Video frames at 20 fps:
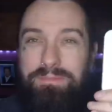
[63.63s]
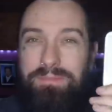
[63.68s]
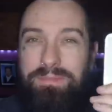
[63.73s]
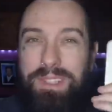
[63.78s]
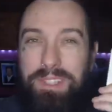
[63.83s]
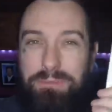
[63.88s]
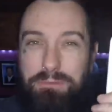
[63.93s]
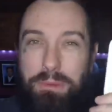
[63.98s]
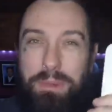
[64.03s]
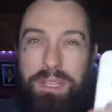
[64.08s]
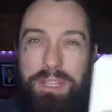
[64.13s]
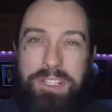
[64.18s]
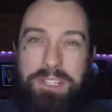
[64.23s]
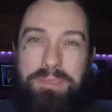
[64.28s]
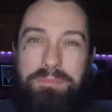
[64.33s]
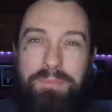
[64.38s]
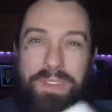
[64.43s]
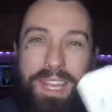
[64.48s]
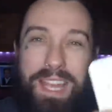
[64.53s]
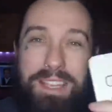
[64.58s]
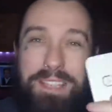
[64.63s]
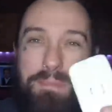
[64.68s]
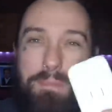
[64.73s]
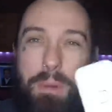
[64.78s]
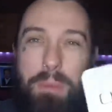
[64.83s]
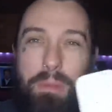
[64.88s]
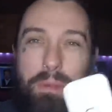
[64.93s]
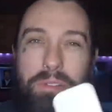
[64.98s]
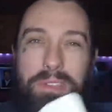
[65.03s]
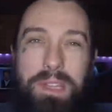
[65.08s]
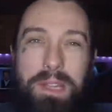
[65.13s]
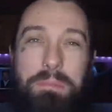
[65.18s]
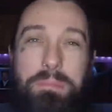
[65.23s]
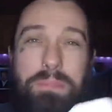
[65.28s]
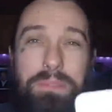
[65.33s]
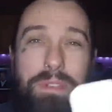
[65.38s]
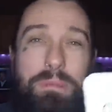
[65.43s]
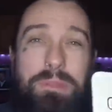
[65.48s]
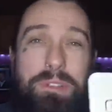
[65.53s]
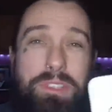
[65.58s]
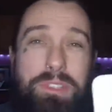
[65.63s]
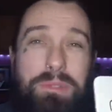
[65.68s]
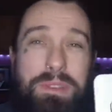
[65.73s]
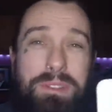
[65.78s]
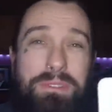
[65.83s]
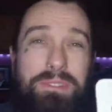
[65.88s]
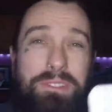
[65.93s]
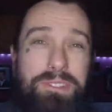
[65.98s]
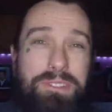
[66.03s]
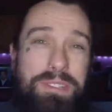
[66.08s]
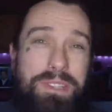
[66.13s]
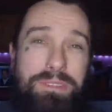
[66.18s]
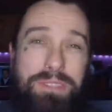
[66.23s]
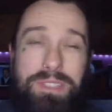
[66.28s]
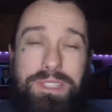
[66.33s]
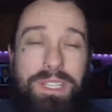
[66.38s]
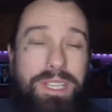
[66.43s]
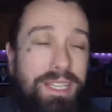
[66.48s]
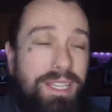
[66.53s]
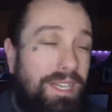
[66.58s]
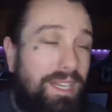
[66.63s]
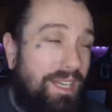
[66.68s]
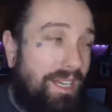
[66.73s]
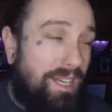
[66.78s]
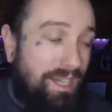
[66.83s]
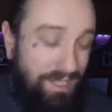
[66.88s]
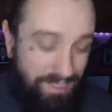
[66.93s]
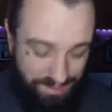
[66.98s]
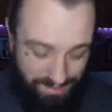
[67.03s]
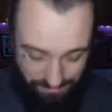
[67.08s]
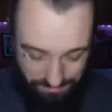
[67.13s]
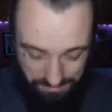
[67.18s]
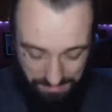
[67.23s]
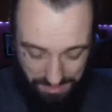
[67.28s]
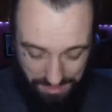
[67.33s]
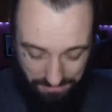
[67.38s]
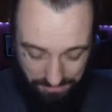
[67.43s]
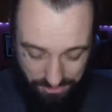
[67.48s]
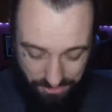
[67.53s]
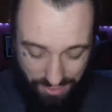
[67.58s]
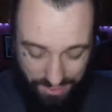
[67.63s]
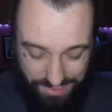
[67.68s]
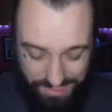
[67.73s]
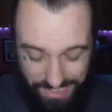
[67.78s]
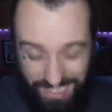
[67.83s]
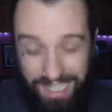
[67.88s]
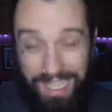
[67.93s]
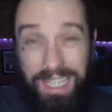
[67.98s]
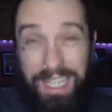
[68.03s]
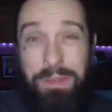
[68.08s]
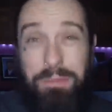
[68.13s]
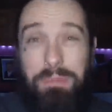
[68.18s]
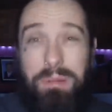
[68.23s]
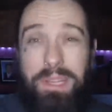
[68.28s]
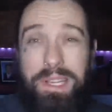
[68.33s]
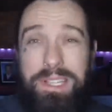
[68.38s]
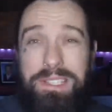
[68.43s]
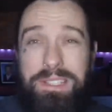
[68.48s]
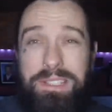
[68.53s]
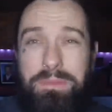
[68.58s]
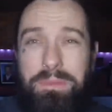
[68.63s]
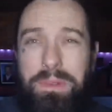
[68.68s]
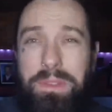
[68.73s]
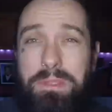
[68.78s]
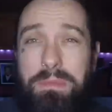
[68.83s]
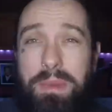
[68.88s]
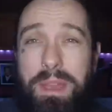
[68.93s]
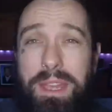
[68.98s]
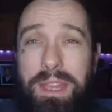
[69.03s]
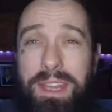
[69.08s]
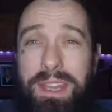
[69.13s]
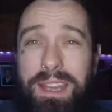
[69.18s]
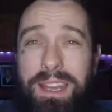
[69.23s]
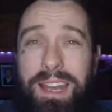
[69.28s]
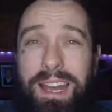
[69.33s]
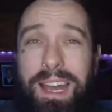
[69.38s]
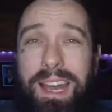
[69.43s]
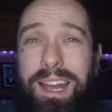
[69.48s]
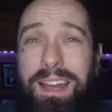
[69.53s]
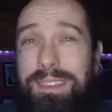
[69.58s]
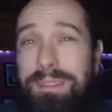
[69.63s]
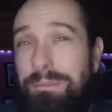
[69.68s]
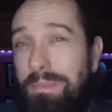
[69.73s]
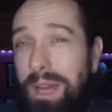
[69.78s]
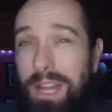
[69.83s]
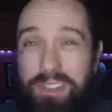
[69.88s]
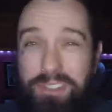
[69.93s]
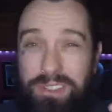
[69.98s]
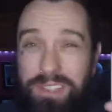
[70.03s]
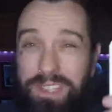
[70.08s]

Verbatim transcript: is rubbish. It has to be plugged in pretty much 24/7. I've tried taking it places with me and the battery